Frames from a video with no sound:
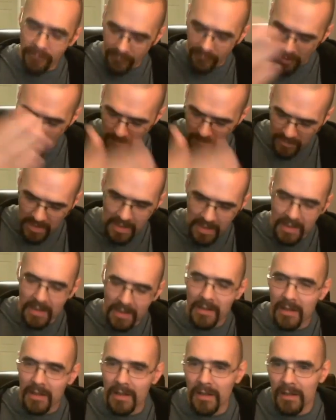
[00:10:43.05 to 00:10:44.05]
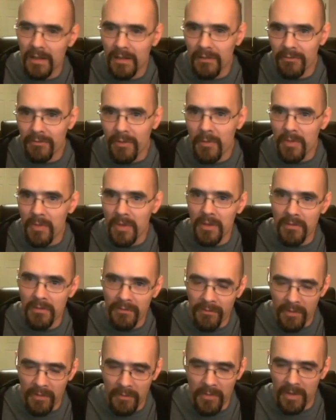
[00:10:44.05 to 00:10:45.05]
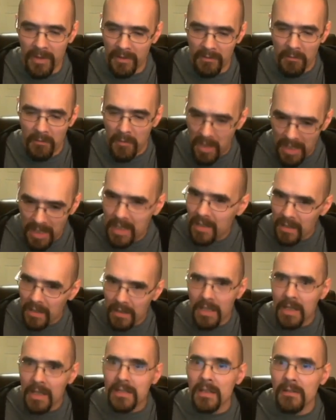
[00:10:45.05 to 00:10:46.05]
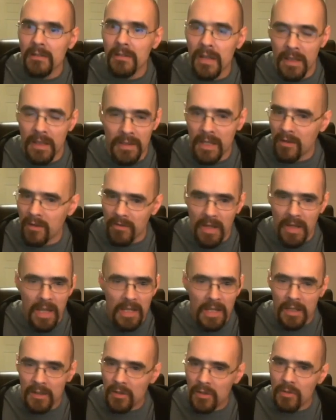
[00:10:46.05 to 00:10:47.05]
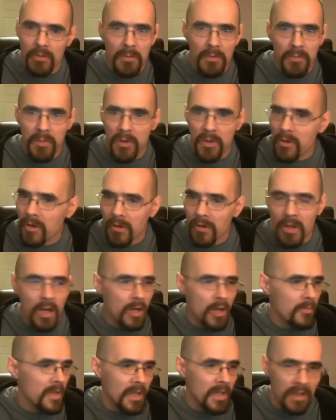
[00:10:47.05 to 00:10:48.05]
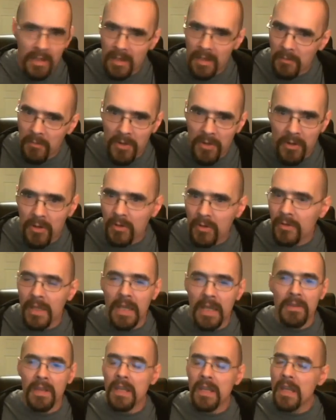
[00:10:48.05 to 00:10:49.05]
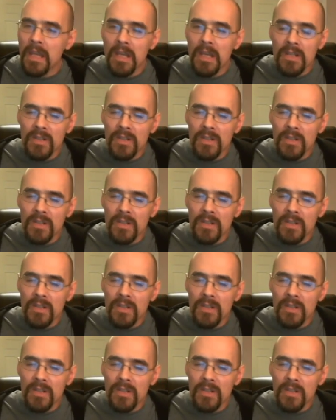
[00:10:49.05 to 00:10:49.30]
from the money collected, and they create a new imperial army and an imperial navy.